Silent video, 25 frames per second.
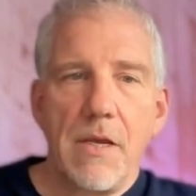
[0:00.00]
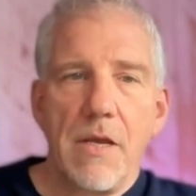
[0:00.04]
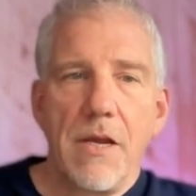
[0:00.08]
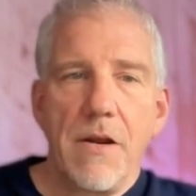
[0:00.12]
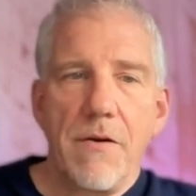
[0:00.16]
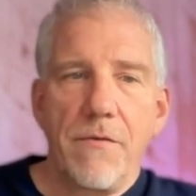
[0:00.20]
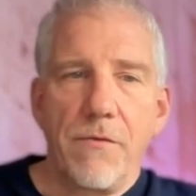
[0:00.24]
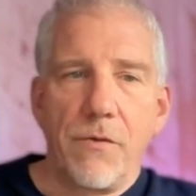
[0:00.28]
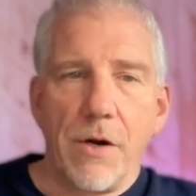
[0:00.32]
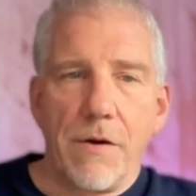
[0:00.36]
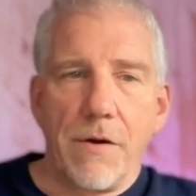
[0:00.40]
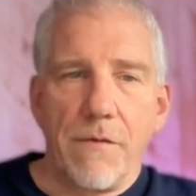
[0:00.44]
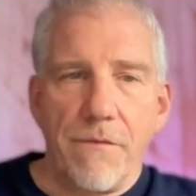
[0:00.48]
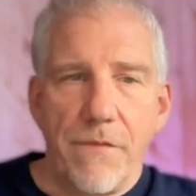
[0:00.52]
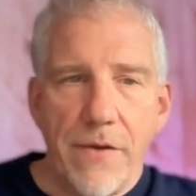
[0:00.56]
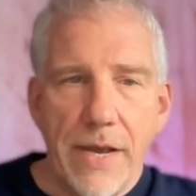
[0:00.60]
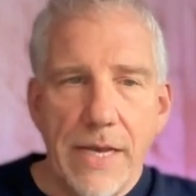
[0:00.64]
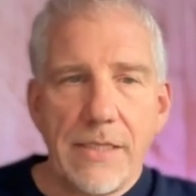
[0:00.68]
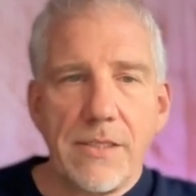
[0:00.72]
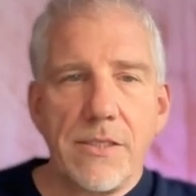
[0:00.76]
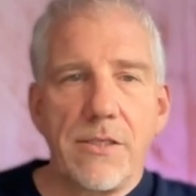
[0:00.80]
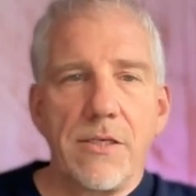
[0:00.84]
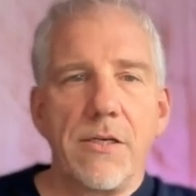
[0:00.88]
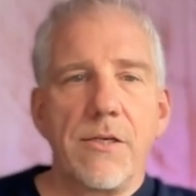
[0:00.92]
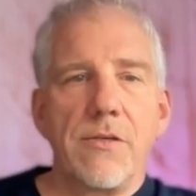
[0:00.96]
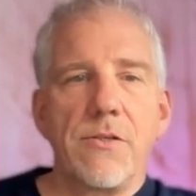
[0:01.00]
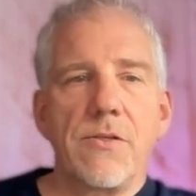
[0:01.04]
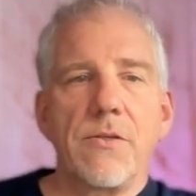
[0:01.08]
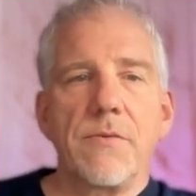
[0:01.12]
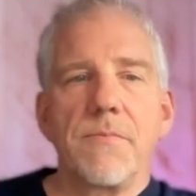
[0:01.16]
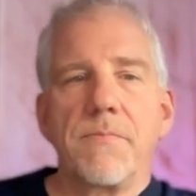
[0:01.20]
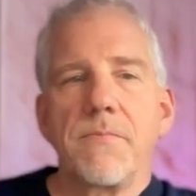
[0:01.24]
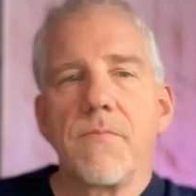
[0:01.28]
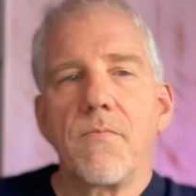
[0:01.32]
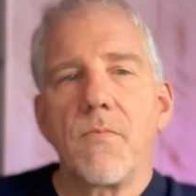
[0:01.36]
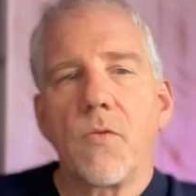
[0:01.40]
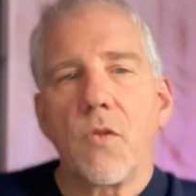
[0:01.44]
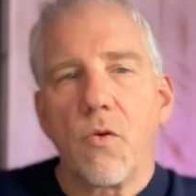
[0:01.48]
For investors,
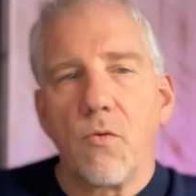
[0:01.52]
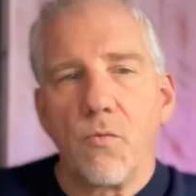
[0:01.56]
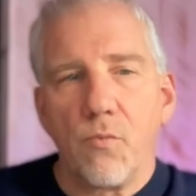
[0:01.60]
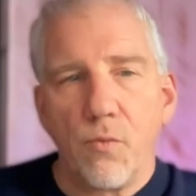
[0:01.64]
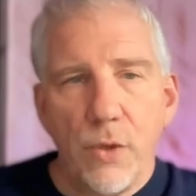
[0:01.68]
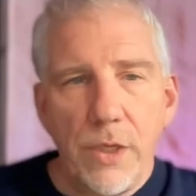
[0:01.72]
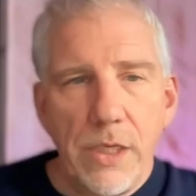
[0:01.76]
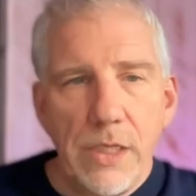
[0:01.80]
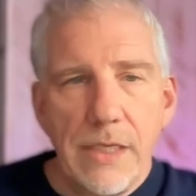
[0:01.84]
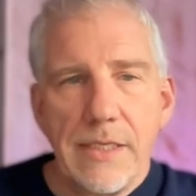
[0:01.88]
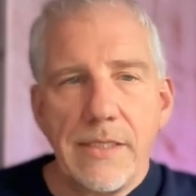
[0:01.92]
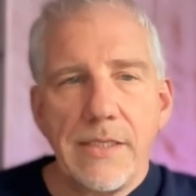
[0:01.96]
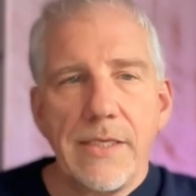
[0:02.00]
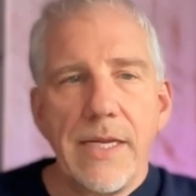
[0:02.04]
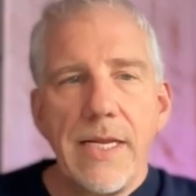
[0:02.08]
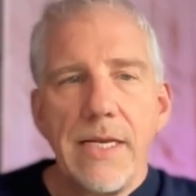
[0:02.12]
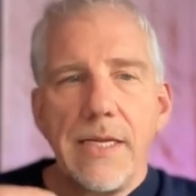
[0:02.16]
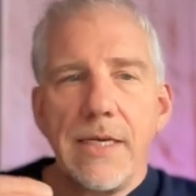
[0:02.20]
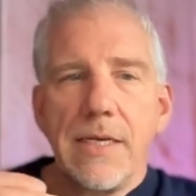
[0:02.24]
real estate